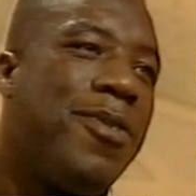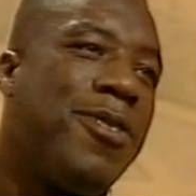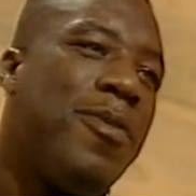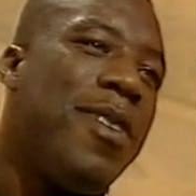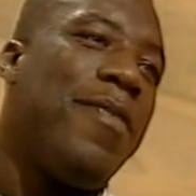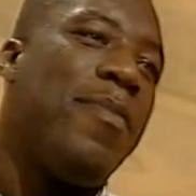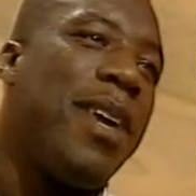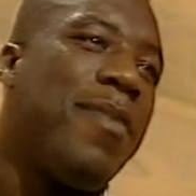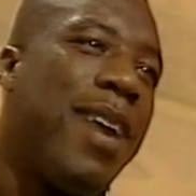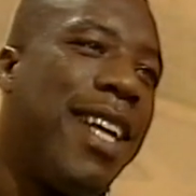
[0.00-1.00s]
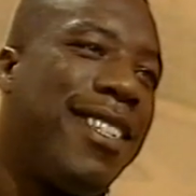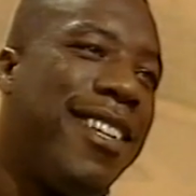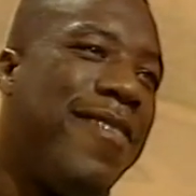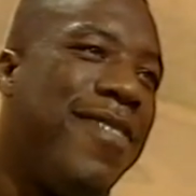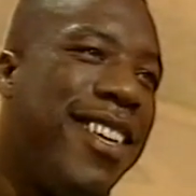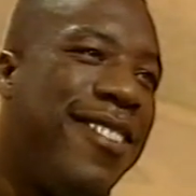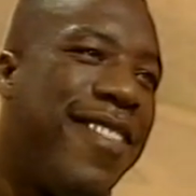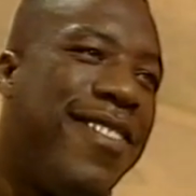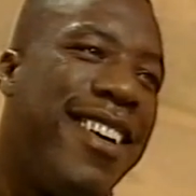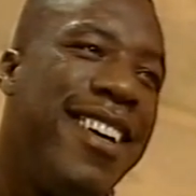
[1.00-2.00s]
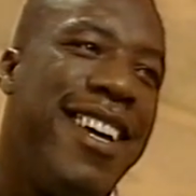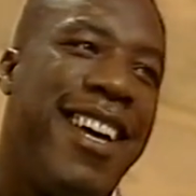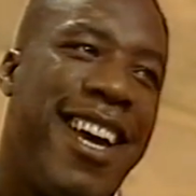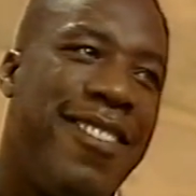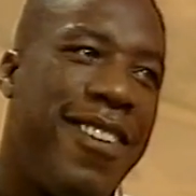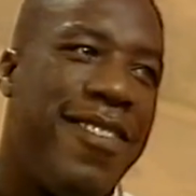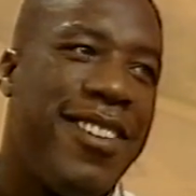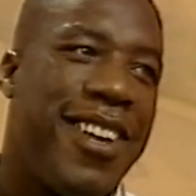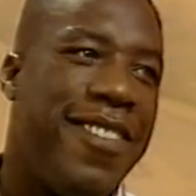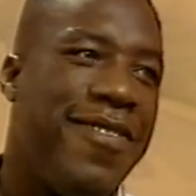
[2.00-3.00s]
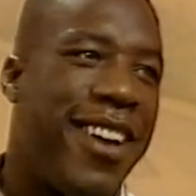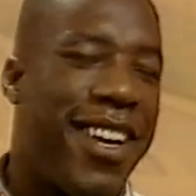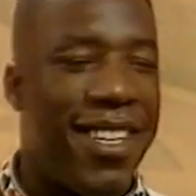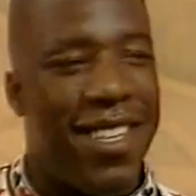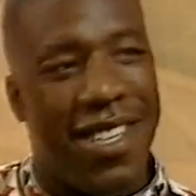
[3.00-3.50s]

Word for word: I'm sure we'll have a big match like me and you having a, Henry having a comeback.